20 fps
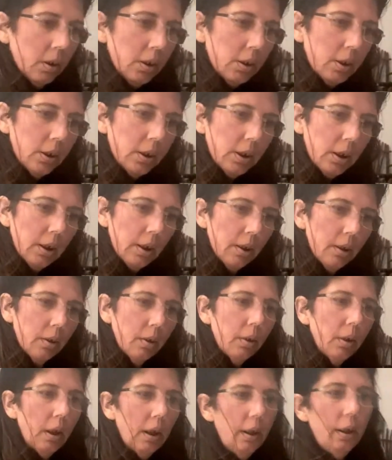So,
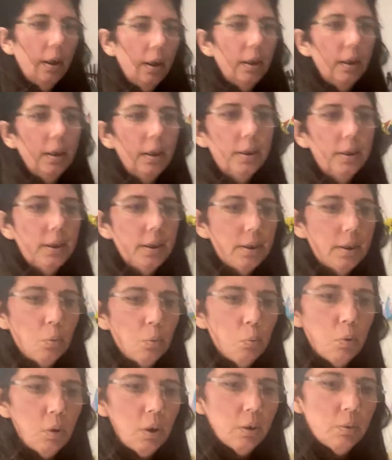and then this is a
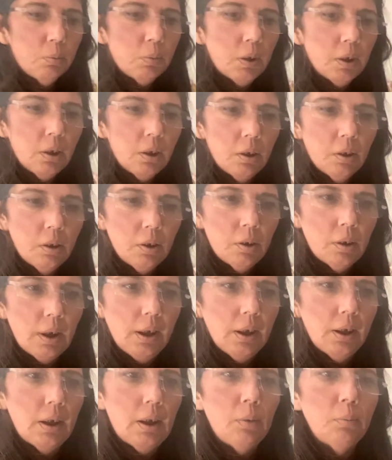wood one. Oh, I
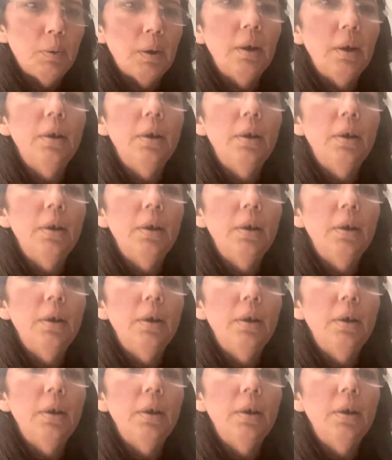love it.